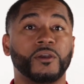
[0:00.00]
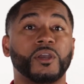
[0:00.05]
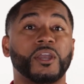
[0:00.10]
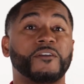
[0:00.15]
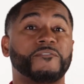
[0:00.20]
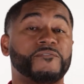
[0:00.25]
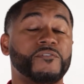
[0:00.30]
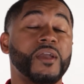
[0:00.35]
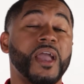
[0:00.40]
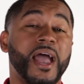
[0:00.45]

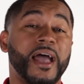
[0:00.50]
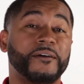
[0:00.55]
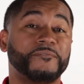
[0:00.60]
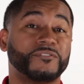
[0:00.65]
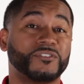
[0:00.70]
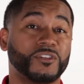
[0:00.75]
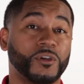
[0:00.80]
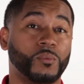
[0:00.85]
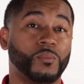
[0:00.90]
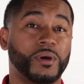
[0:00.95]
If you have
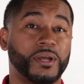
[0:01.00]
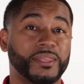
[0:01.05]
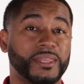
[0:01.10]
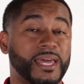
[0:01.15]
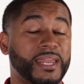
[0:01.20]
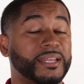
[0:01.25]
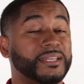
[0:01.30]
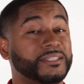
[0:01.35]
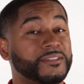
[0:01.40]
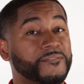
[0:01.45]
someone
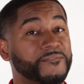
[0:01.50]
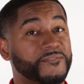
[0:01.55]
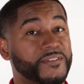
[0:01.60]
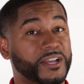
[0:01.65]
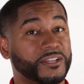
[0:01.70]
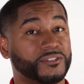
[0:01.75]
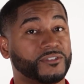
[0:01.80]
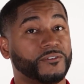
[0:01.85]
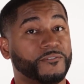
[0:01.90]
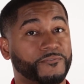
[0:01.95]
that is
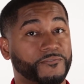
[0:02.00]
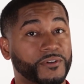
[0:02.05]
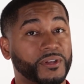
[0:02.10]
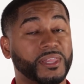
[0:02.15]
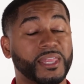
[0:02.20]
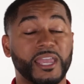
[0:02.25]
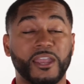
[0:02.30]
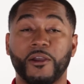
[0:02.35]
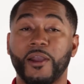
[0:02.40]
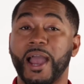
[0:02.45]
investor
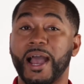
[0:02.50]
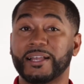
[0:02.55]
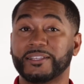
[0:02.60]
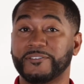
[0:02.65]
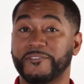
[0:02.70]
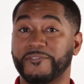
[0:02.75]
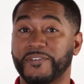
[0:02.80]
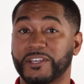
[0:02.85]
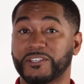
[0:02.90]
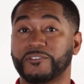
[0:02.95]
friendly or has
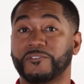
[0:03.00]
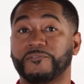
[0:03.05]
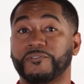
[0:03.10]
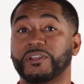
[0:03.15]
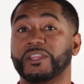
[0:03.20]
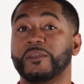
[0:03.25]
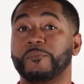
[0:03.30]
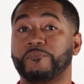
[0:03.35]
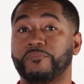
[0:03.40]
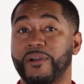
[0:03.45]
investor
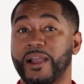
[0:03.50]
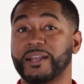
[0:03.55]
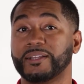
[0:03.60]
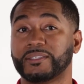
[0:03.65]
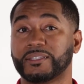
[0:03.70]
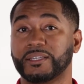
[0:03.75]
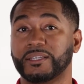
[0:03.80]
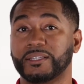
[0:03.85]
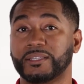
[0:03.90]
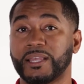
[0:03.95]
friendly
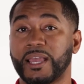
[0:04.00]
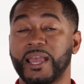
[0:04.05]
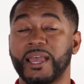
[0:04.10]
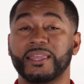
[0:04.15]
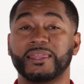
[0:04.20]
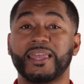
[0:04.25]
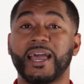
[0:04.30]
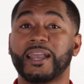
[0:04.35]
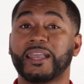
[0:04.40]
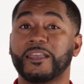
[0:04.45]
prices,
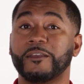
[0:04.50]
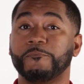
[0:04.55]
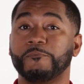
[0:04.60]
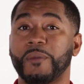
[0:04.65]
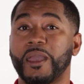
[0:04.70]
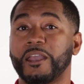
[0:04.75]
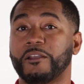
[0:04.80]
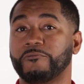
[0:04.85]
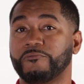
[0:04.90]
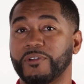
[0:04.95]
that can
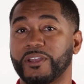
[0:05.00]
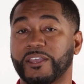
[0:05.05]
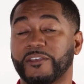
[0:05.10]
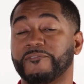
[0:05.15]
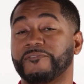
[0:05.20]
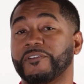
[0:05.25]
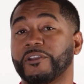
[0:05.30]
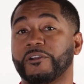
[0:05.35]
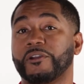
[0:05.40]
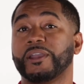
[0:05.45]
make
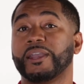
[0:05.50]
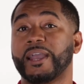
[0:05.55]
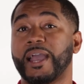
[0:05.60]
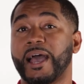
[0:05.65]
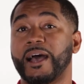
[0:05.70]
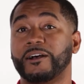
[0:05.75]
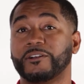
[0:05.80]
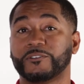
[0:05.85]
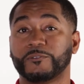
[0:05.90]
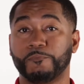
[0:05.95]
reconfiguring a
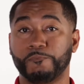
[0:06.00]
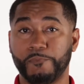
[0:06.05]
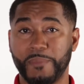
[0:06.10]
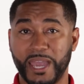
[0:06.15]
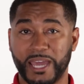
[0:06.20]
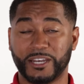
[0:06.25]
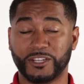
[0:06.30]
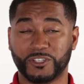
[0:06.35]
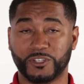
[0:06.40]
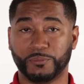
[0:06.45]
house
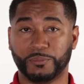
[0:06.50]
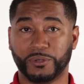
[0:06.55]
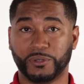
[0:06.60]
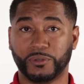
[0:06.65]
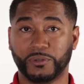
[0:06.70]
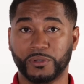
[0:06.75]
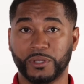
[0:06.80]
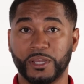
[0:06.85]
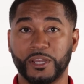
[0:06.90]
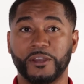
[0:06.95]

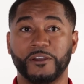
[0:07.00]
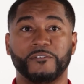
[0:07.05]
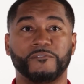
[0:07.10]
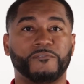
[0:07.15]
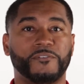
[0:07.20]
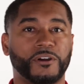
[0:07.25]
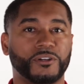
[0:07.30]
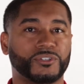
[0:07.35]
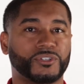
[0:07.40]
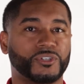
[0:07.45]
manageable
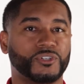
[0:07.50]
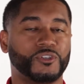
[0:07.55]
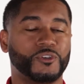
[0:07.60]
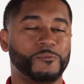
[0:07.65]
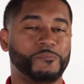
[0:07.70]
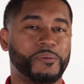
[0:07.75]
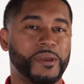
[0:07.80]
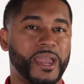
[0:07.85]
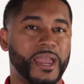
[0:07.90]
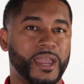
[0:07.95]
versus
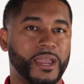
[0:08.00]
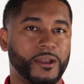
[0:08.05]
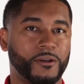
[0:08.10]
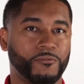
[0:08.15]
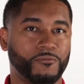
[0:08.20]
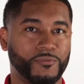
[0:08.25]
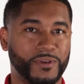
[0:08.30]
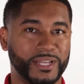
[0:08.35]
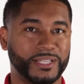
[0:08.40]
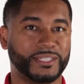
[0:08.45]
you
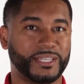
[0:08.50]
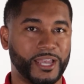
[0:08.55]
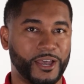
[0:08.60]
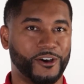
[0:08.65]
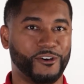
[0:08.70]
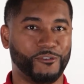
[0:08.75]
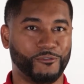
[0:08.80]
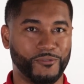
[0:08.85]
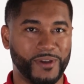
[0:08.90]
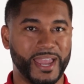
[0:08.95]
paying
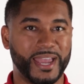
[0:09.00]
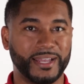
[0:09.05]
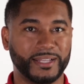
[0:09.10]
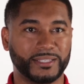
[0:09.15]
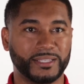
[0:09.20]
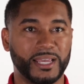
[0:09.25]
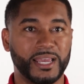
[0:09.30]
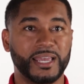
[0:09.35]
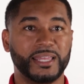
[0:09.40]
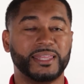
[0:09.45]
retail
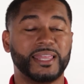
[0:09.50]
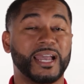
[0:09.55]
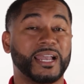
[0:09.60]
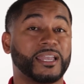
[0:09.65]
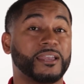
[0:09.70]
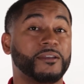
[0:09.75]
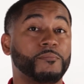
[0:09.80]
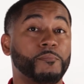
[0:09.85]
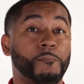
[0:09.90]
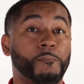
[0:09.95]
rates that
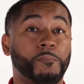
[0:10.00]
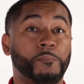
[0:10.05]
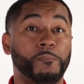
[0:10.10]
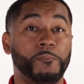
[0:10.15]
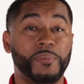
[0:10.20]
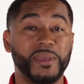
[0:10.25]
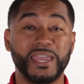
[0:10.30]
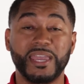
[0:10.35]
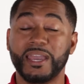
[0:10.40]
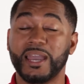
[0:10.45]
can
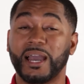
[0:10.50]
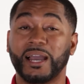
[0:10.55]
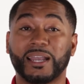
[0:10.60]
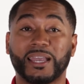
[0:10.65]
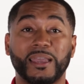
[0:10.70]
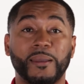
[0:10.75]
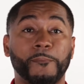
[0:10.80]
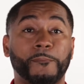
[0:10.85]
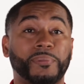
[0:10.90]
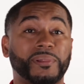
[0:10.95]
be a
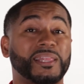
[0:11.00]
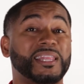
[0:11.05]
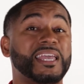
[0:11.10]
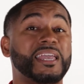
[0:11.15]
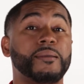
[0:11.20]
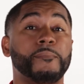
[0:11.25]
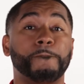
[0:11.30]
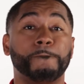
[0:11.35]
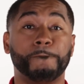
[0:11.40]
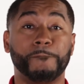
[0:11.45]

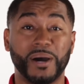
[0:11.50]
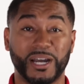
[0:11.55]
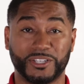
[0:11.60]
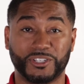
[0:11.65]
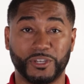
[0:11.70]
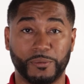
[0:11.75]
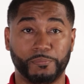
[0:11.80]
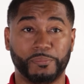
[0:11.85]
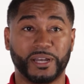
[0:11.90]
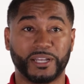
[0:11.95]
complete
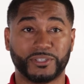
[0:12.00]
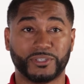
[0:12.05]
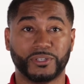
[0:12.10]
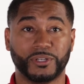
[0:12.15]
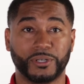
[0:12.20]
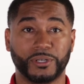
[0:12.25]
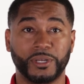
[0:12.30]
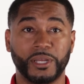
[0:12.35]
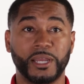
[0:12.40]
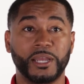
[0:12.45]
budget
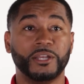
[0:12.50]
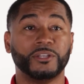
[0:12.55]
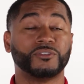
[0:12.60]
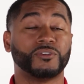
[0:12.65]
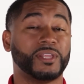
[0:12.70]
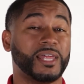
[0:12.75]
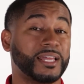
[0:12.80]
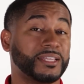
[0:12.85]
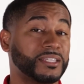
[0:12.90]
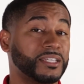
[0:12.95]
buster.
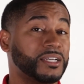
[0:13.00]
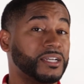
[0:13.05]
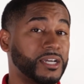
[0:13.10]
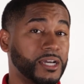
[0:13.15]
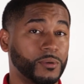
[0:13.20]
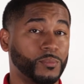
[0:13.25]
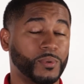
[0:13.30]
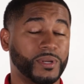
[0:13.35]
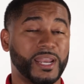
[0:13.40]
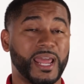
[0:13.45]
So that's a
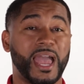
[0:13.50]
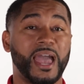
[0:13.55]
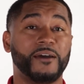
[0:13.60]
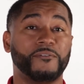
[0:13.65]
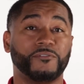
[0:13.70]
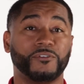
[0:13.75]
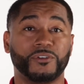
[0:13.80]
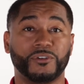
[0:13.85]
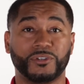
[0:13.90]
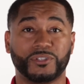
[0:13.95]
good one to
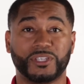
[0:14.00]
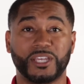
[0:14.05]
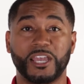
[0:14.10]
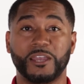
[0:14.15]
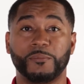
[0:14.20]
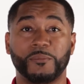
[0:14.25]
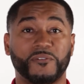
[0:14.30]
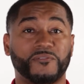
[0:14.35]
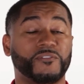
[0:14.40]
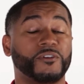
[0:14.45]
have on your
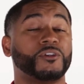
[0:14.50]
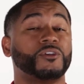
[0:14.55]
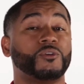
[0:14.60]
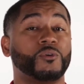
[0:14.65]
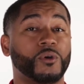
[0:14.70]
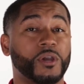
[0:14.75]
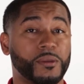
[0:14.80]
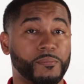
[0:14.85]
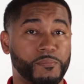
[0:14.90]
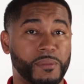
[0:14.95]
team if you're
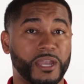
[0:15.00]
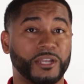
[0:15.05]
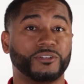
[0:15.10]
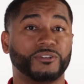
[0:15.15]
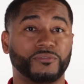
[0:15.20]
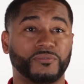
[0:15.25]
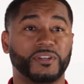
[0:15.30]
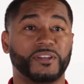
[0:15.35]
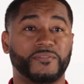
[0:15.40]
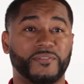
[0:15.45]
doing
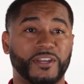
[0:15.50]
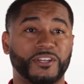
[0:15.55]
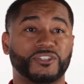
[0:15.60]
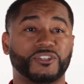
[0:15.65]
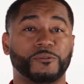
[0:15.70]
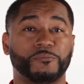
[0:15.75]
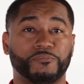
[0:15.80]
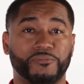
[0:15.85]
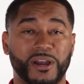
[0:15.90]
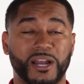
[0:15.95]
major
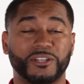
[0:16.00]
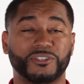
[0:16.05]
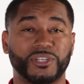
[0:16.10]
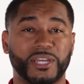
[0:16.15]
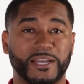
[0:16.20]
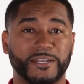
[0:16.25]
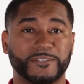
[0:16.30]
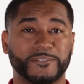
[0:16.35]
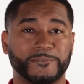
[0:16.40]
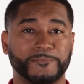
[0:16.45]
renovation
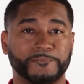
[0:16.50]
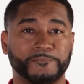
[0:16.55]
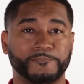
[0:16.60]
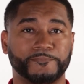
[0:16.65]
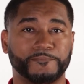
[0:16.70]
projects.